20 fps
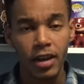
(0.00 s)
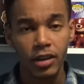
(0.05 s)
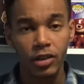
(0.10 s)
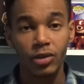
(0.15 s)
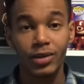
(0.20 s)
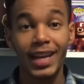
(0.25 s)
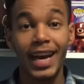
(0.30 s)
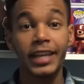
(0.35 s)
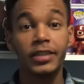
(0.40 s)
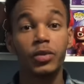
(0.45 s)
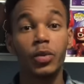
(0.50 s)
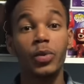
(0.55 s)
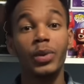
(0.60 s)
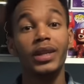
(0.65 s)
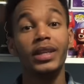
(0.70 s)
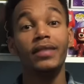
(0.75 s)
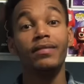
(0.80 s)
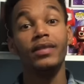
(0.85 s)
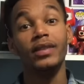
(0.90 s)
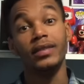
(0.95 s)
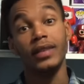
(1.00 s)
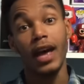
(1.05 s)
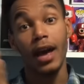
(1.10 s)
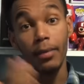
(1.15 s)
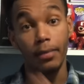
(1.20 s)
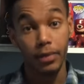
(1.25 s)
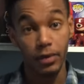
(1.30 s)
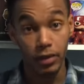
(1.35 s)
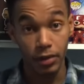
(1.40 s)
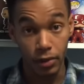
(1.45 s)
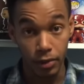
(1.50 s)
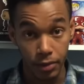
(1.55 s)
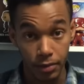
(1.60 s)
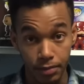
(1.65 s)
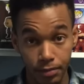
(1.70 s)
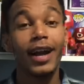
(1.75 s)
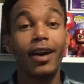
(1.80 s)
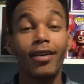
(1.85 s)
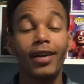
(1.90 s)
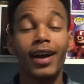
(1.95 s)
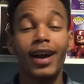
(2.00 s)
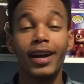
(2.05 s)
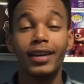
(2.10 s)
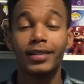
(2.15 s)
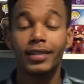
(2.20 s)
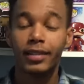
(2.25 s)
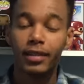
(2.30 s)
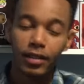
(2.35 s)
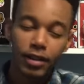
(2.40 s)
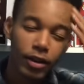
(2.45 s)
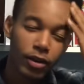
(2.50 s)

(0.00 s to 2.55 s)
So, that's where we leave this episode. Now, guys,